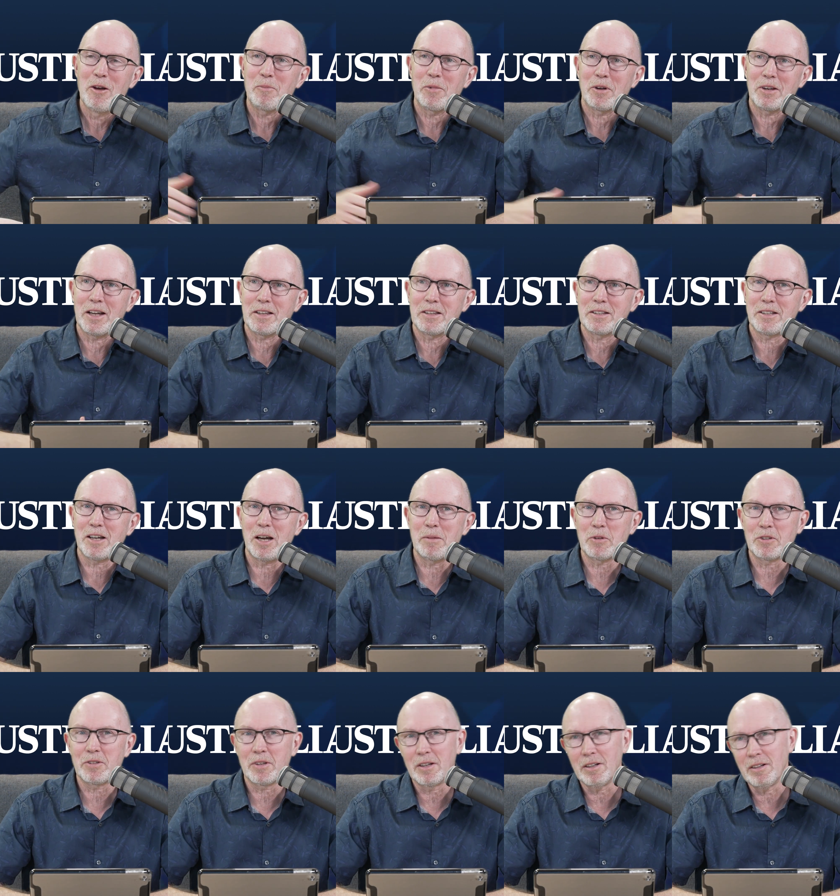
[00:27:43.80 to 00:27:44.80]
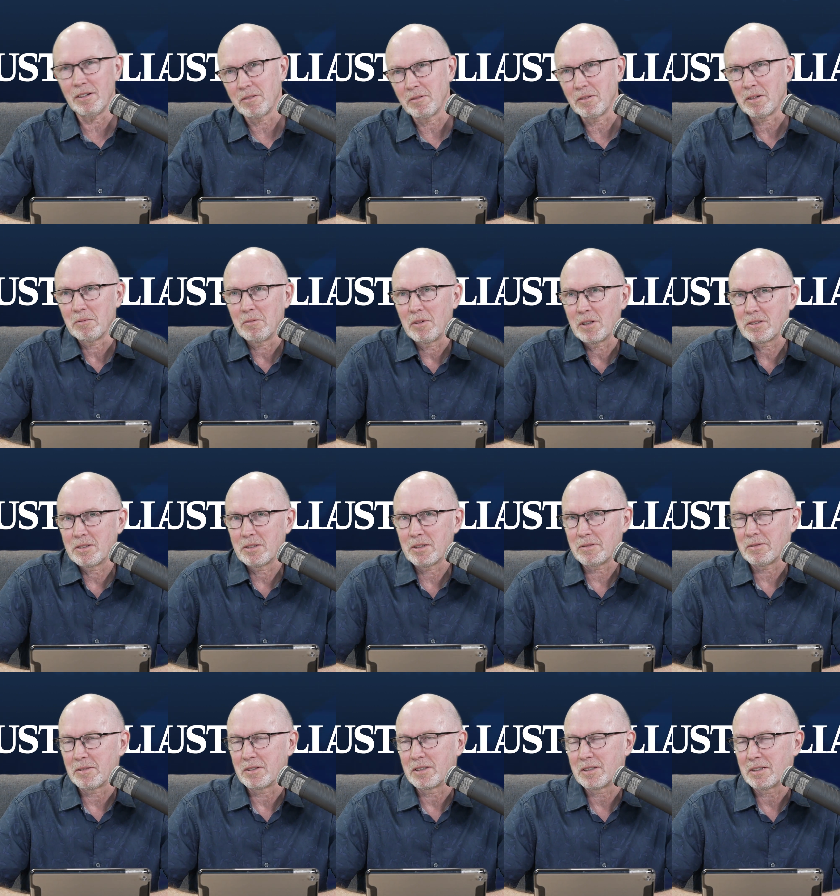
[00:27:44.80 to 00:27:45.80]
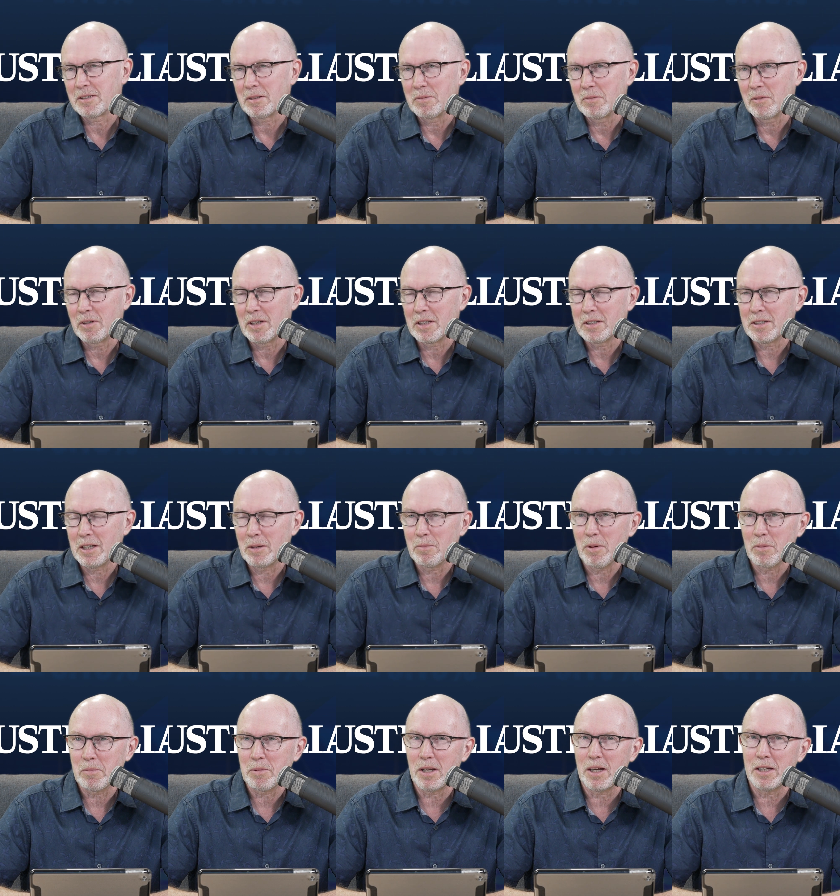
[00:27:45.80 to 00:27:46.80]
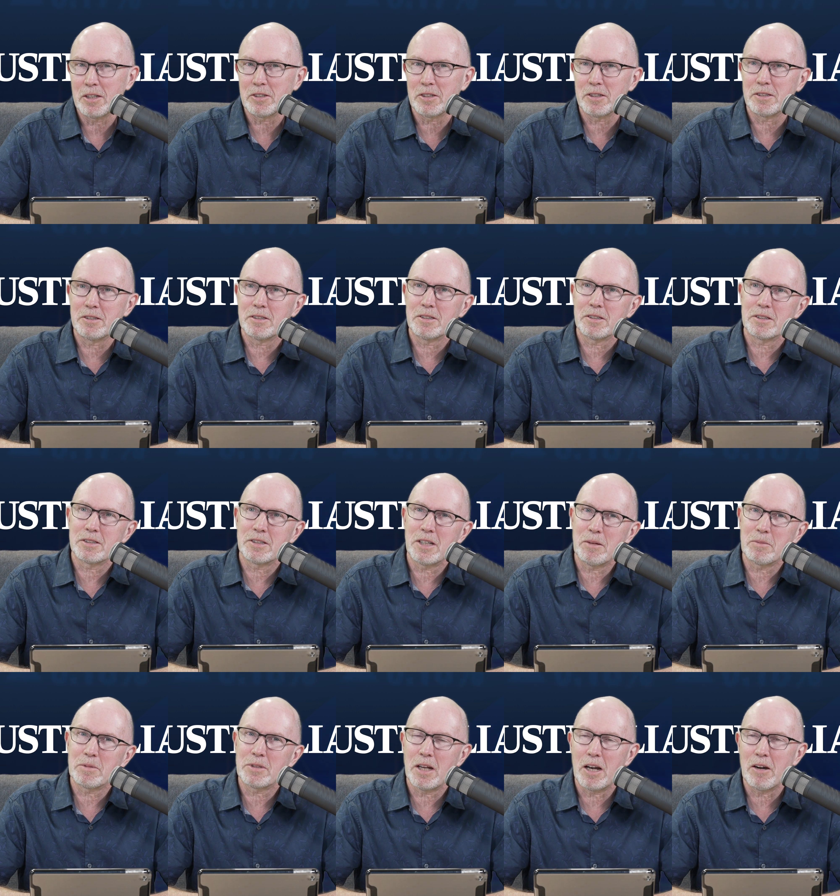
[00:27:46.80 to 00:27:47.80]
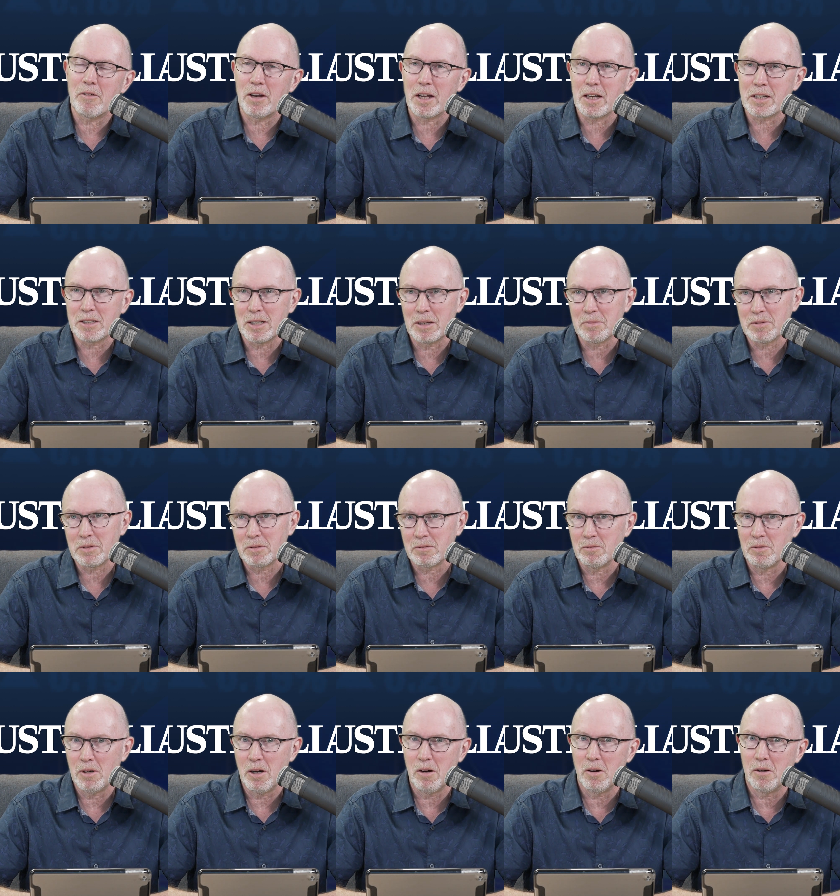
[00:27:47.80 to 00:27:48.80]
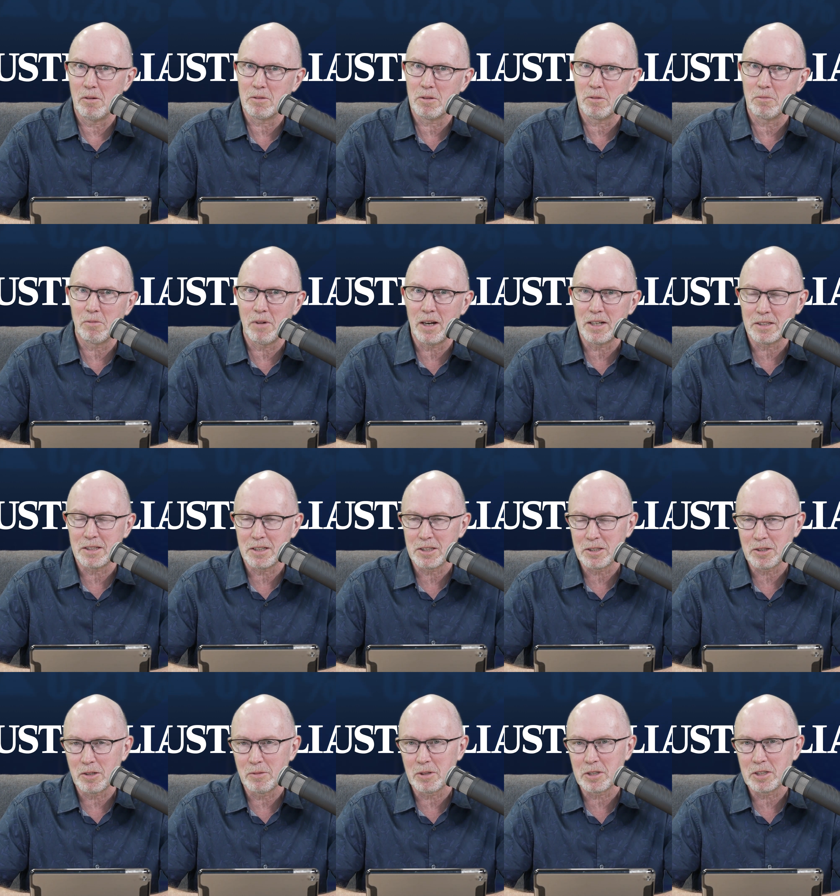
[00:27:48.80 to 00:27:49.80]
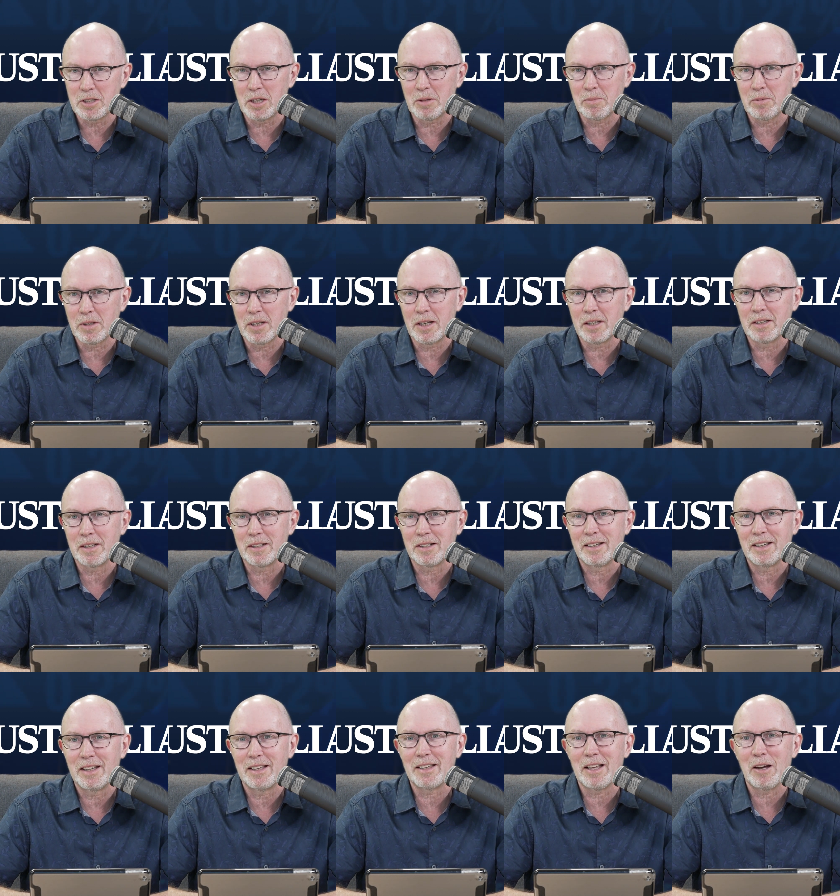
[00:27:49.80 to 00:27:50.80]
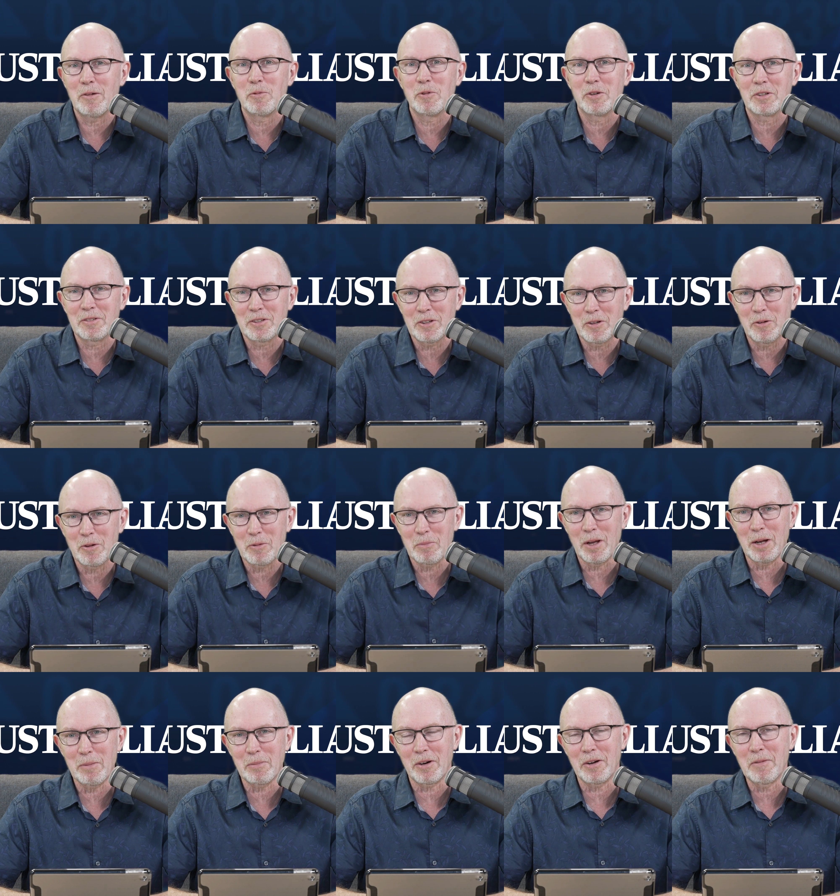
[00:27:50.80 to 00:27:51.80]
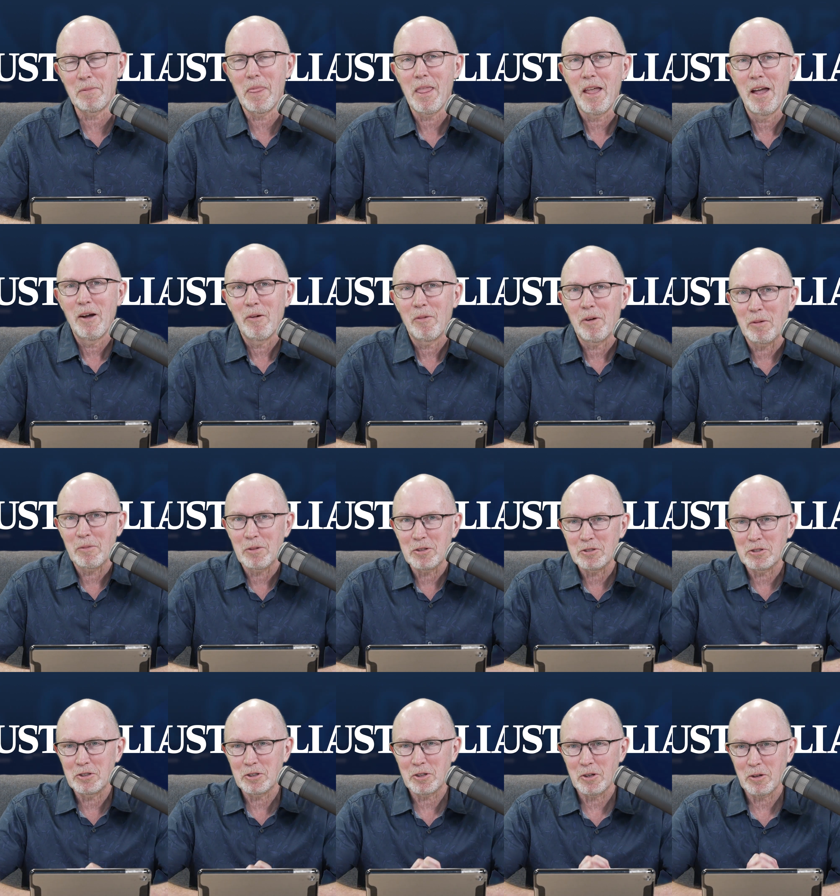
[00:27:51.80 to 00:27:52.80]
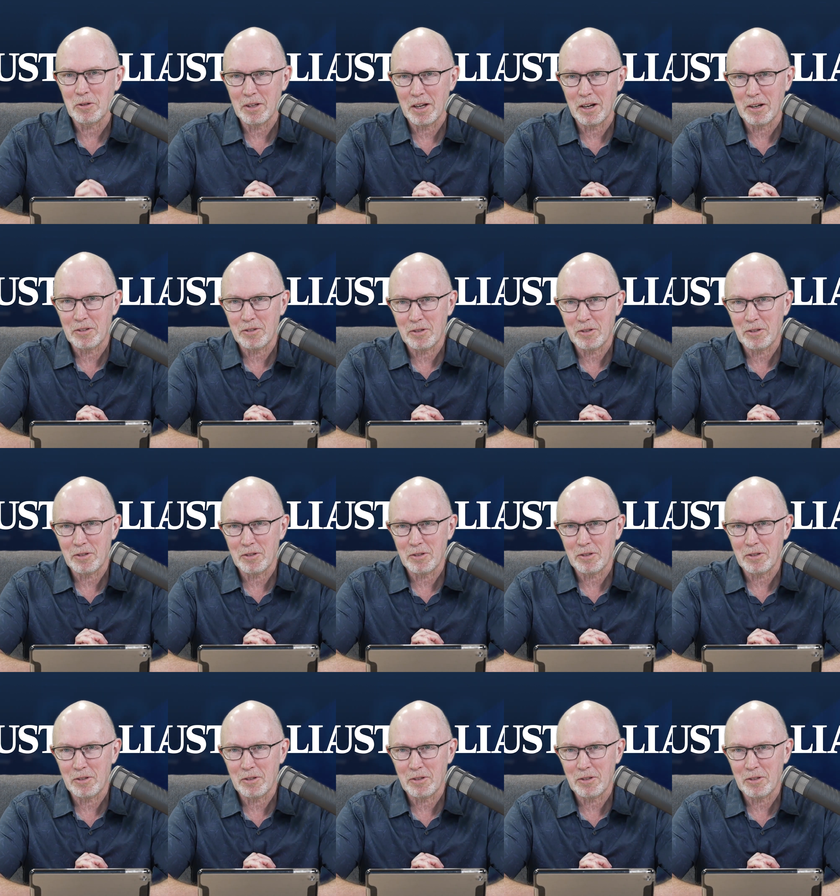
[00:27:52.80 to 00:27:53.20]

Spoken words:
But at the time you say, oh, well, what's the difference? They're more or less the same population, the same salary, except, whoa, the rent is so much cheaper than in that one called Melbourne. Why wouldn't you go there?